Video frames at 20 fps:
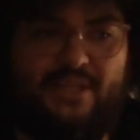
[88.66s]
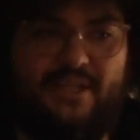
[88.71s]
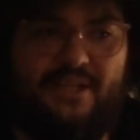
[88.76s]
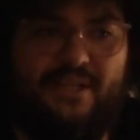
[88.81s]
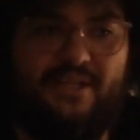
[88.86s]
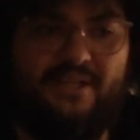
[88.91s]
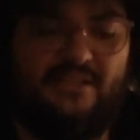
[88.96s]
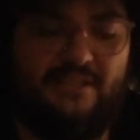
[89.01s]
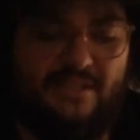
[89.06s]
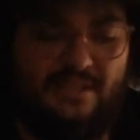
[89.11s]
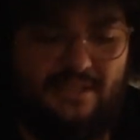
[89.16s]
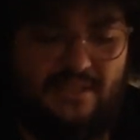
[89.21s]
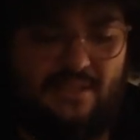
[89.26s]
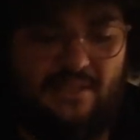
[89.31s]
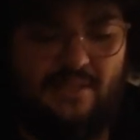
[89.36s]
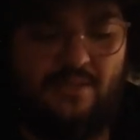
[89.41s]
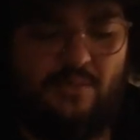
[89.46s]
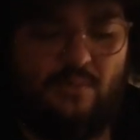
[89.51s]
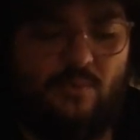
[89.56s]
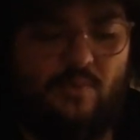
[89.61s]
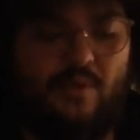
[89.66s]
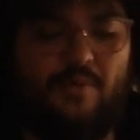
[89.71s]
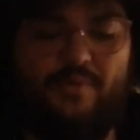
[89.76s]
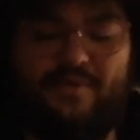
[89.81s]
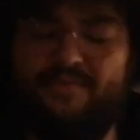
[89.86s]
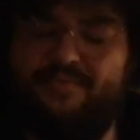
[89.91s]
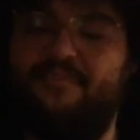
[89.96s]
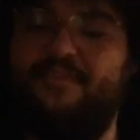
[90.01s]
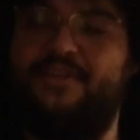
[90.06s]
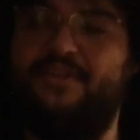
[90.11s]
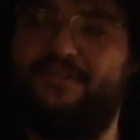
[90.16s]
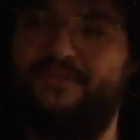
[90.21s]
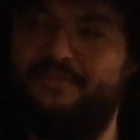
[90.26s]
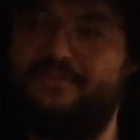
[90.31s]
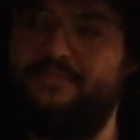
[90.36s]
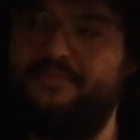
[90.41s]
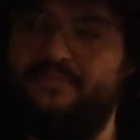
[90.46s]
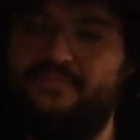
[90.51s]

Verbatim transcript: play what we feel.